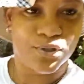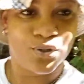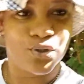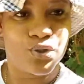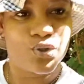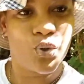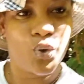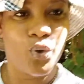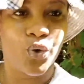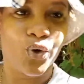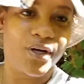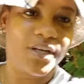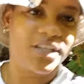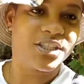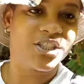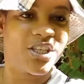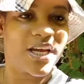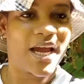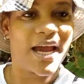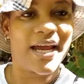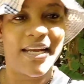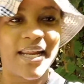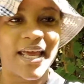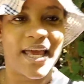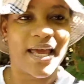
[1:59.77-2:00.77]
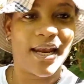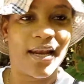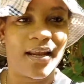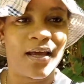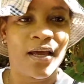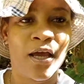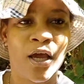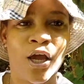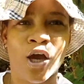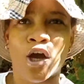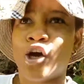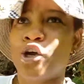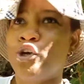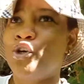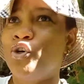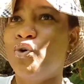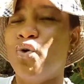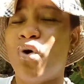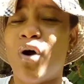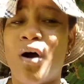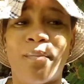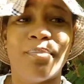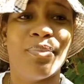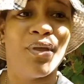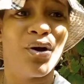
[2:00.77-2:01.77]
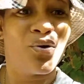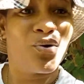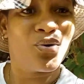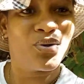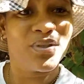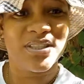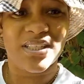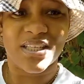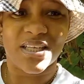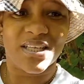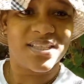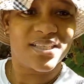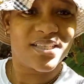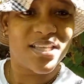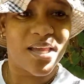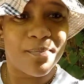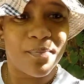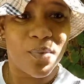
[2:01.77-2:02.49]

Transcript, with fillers: to the channel do up the good things then